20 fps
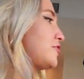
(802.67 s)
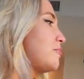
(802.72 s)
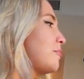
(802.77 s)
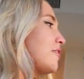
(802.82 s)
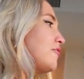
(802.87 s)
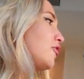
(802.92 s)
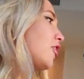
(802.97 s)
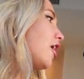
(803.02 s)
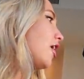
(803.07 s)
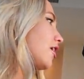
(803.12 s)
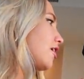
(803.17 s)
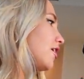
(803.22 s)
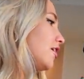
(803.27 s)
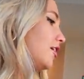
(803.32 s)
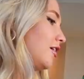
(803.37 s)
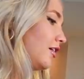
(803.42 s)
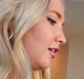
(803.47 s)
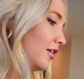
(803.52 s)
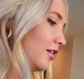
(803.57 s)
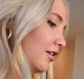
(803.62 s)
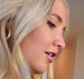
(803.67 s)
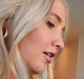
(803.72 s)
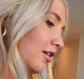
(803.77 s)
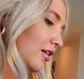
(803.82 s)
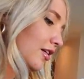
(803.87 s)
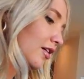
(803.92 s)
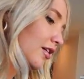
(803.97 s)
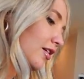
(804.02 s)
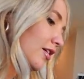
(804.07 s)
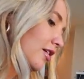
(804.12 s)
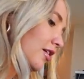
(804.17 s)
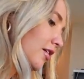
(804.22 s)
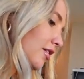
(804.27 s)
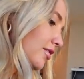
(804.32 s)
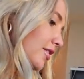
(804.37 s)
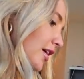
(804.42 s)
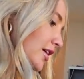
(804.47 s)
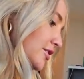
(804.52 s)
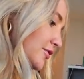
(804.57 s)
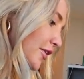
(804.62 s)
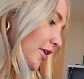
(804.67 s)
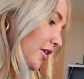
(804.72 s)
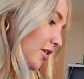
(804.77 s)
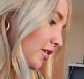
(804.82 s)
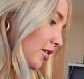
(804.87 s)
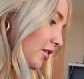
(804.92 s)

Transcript: for my vlog. Thanks, Phil.